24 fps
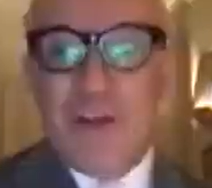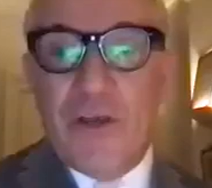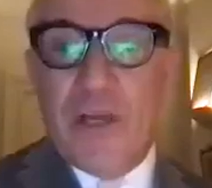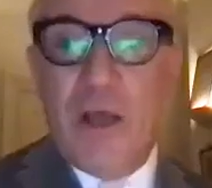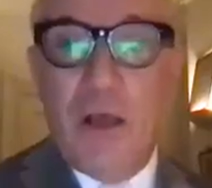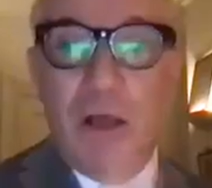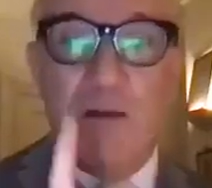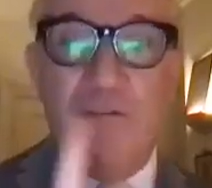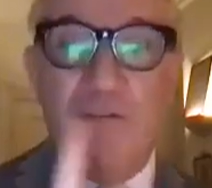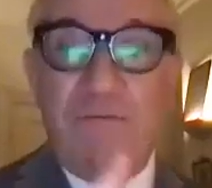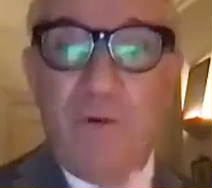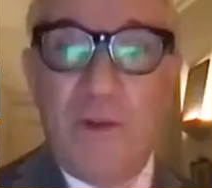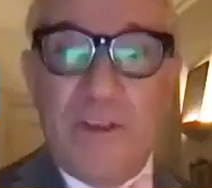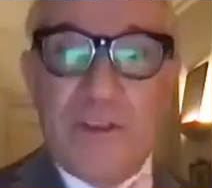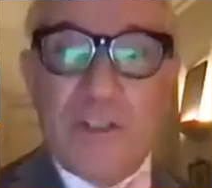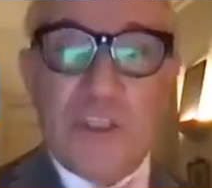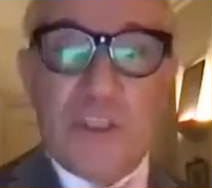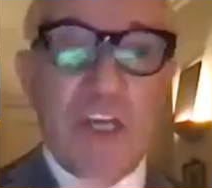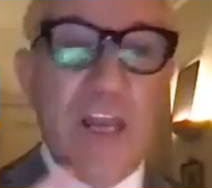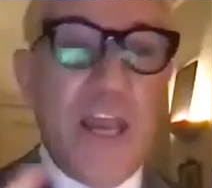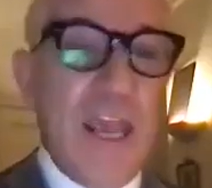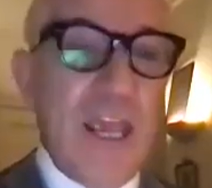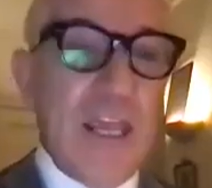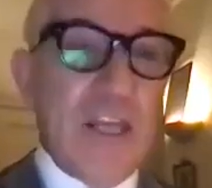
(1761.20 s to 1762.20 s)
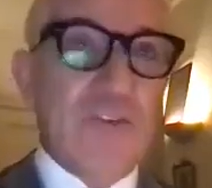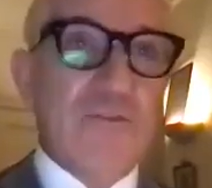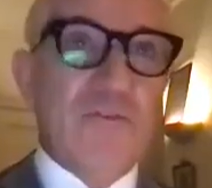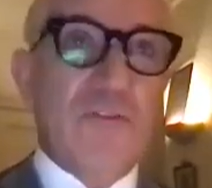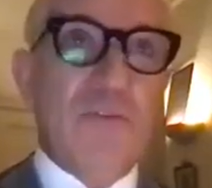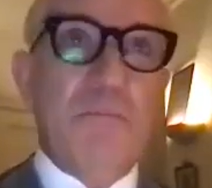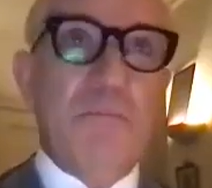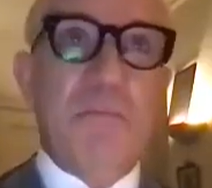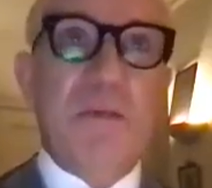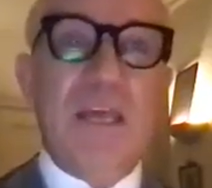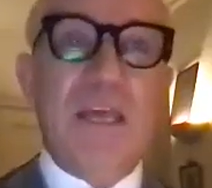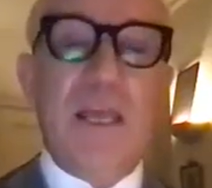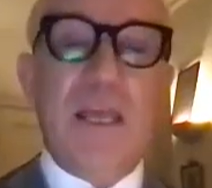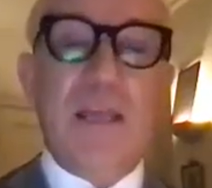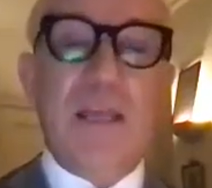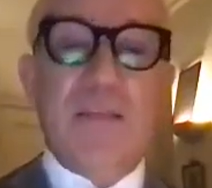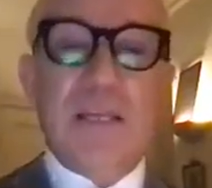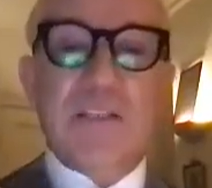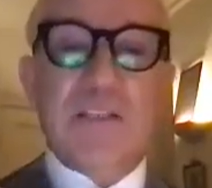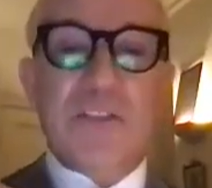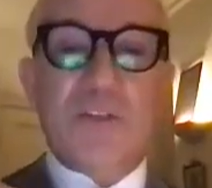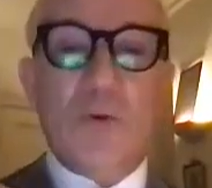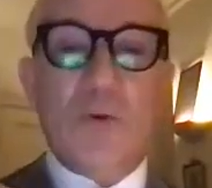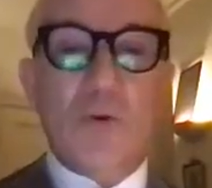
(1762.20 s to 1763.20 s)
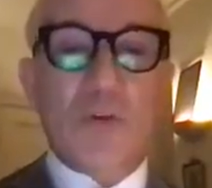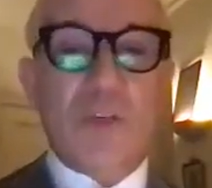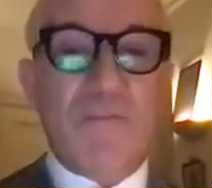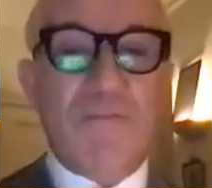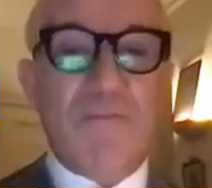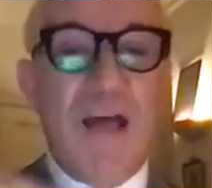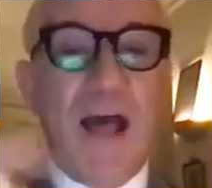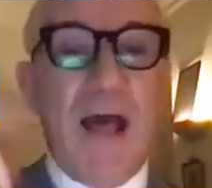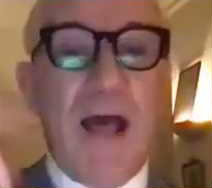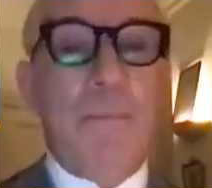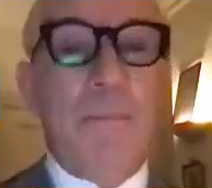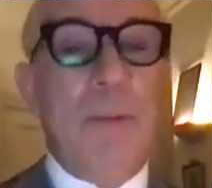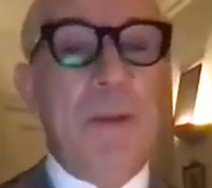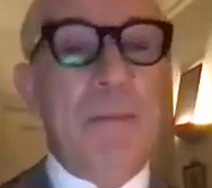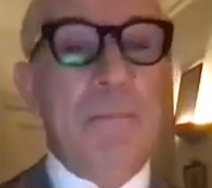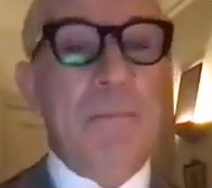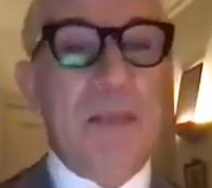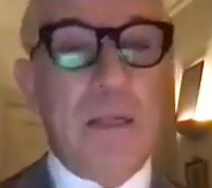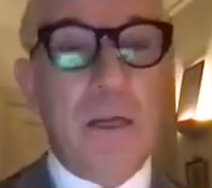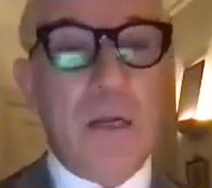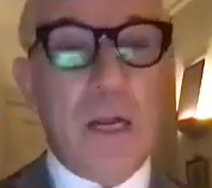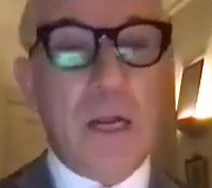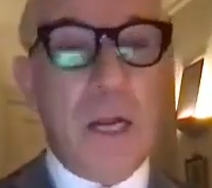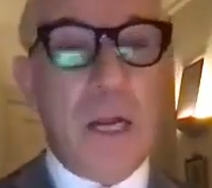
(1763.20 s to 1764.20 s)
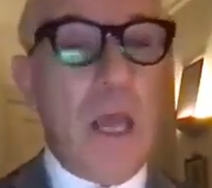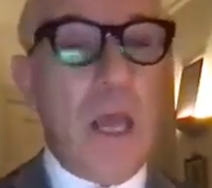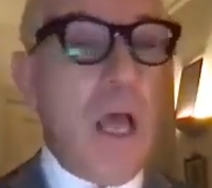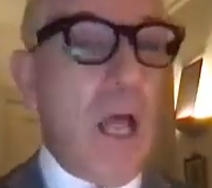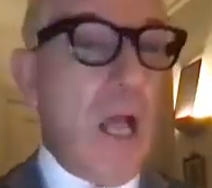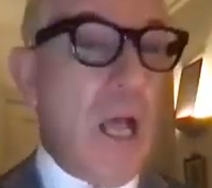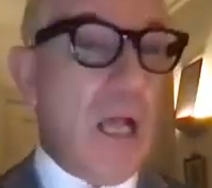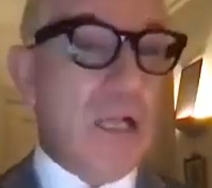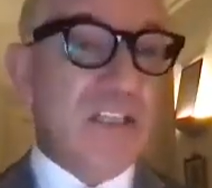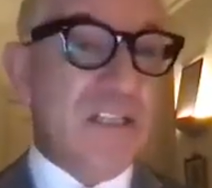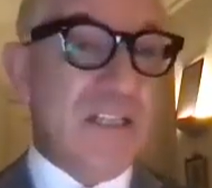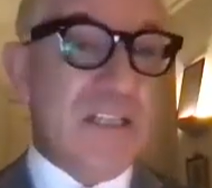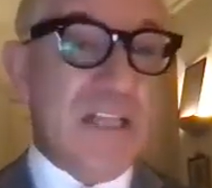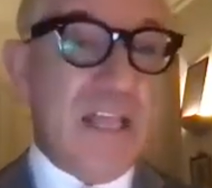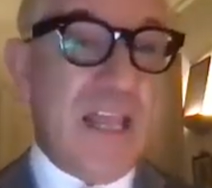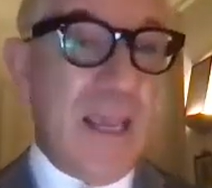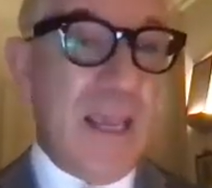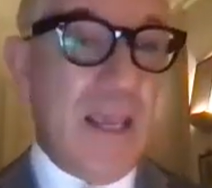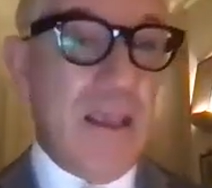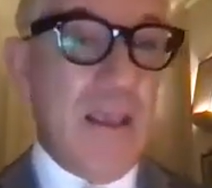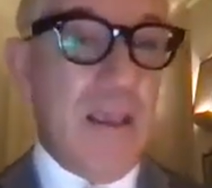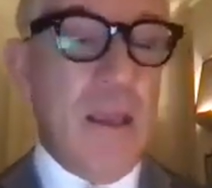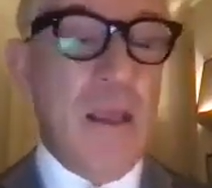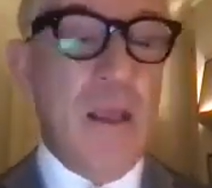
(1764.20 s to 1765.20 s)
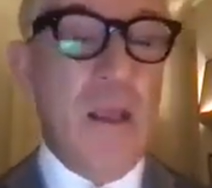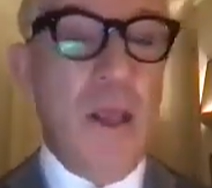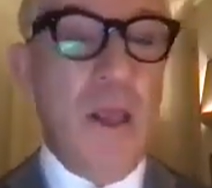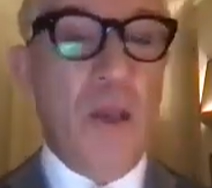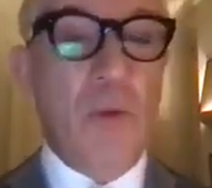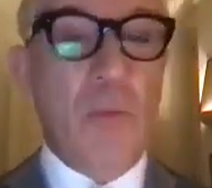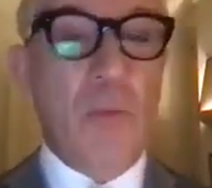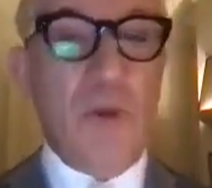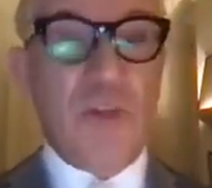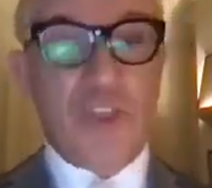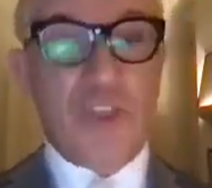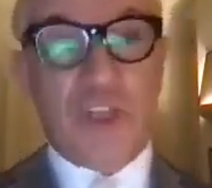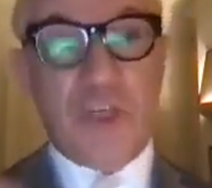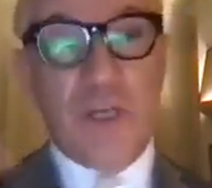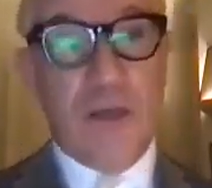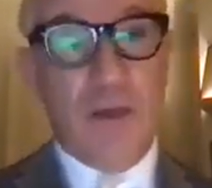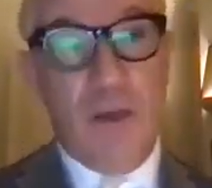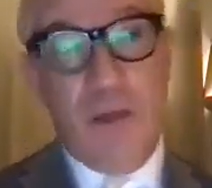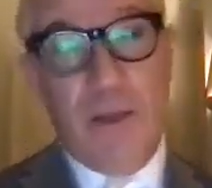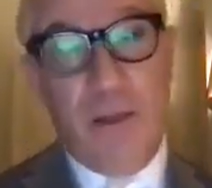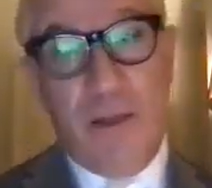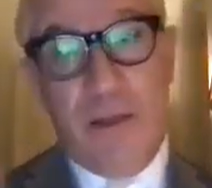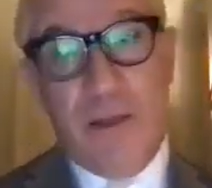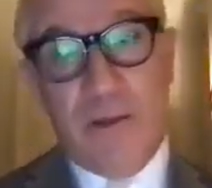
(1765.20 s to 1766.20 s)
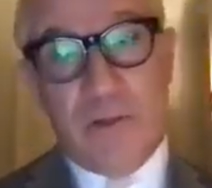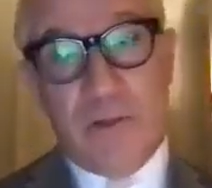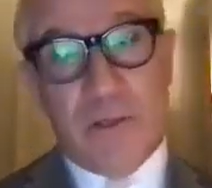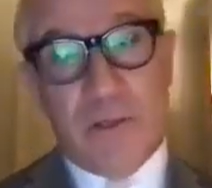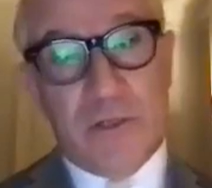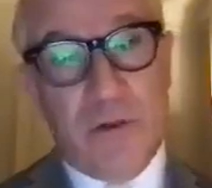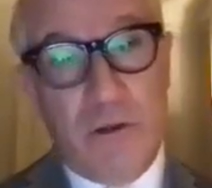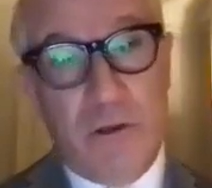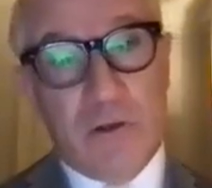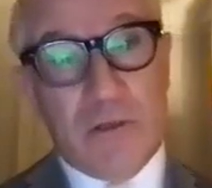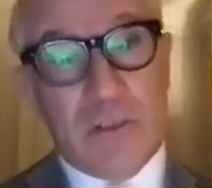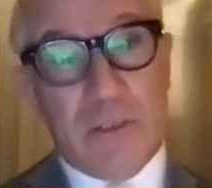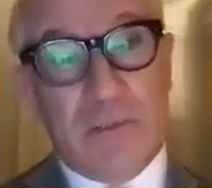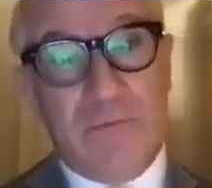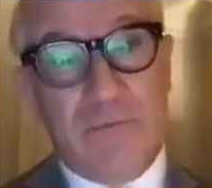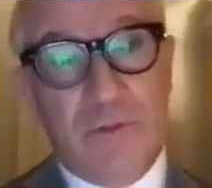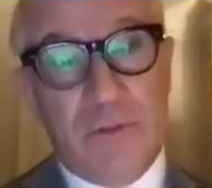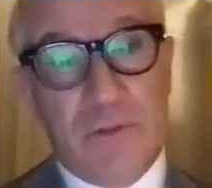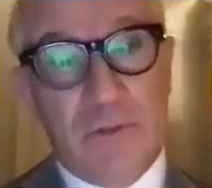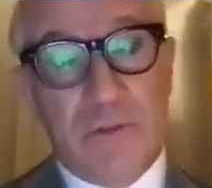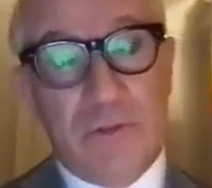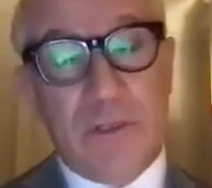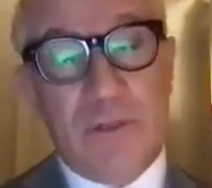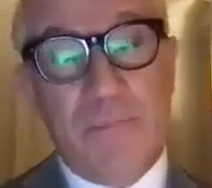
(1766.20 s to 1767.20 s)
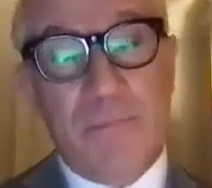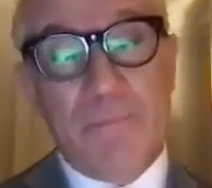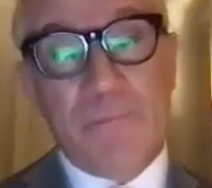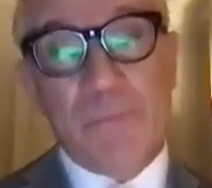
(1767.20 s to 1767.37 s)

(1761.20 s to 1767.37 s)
and her voice changed from being this sort of upper middle class thing, which she'd learned at Oxford.